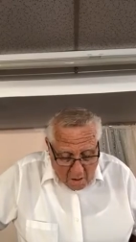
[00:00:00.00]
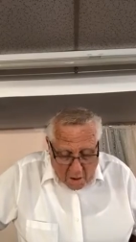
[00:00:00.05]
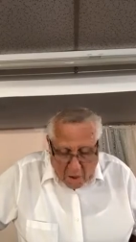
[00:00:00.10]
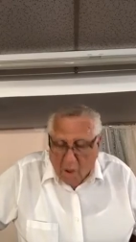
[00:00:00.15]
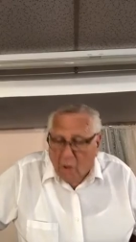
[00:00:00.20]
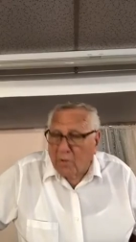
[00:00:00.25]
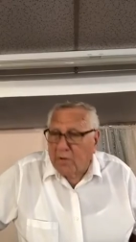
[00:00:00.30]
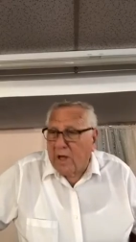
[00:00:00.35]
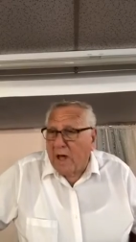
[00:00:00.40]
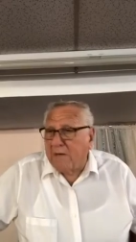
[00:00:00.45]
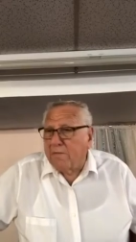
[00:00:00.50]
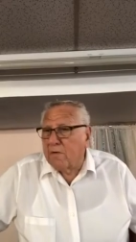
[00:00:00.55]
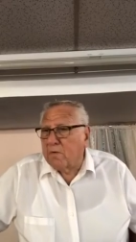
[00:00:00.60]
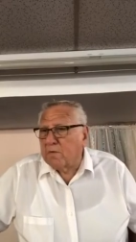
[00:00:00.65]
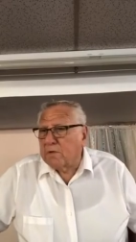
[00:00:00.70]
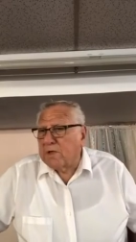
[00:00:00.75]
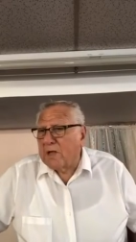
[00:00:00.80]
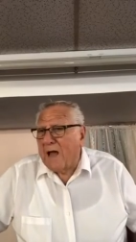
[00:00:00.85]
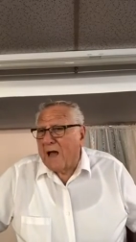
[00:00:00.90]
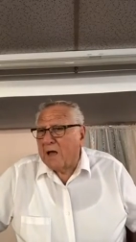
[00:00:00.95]
you know,
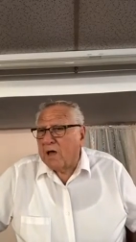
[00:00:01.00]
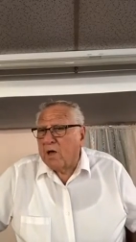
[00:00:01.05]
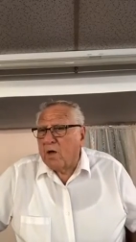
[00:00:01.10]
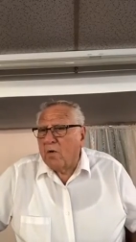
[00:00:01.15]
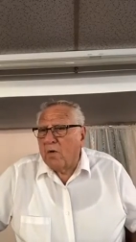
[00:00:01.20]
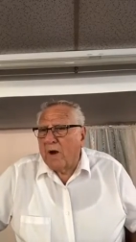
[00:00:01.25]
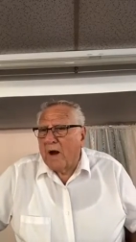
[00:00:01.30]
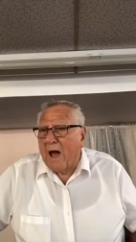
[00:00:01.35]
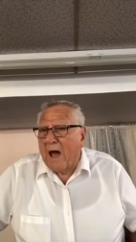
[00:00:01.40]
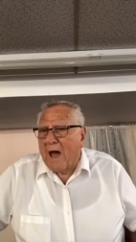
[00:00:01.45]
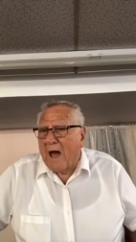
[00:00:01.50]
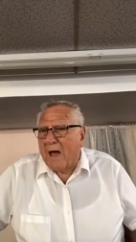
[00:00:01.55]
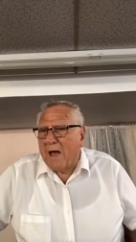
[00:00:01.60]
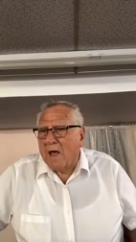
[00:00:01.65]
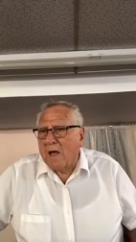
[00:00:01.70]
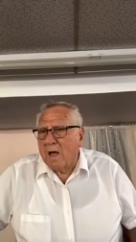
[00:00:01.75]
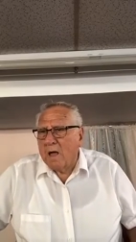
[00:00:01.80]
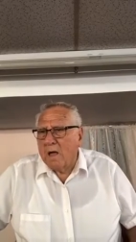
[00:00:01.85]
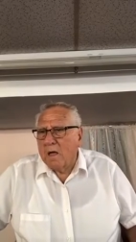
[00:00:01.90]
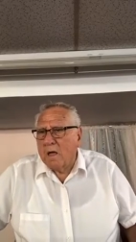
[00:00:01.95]
David was like you and
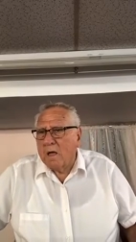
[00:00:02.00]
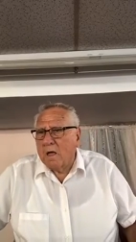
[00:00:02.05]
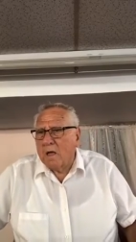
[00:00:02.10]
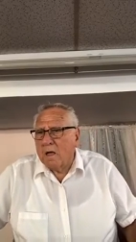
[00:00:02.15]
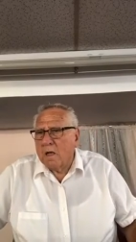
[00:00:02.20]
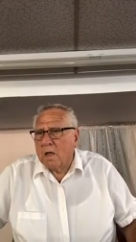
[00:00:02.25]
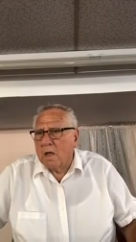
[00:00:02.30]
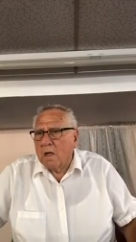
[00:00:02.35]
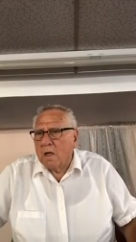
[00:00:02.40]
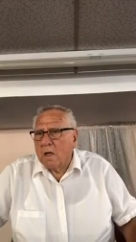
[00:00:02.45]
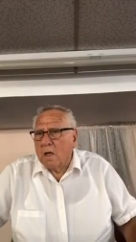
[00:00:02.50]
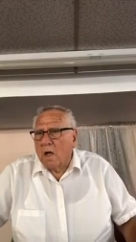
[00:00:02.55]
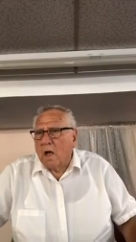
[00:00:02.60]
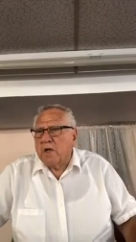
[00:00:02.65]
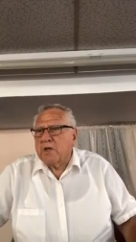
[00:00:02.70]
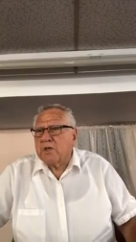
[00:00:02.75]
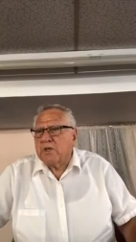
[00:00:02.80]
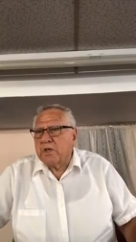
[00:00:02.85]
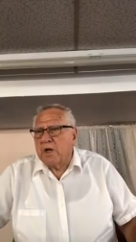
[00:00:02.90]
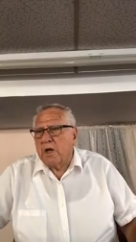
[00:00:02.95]
I,
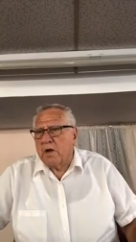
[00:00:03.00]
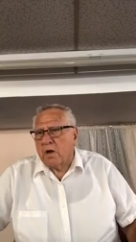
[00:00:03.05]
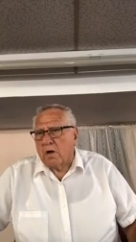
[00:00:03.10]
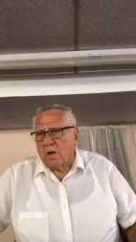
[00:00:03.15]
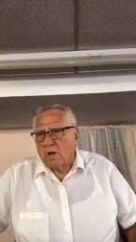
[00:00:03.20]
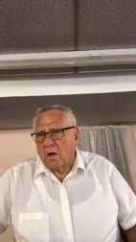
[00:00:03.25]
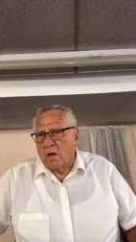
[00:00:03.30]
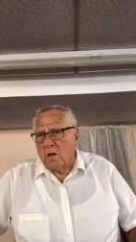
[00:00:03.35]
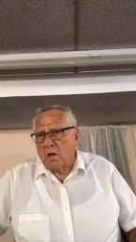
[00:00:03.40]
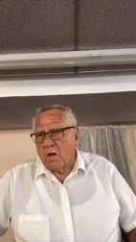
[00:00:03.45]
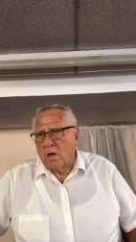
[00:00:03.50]
a sinner.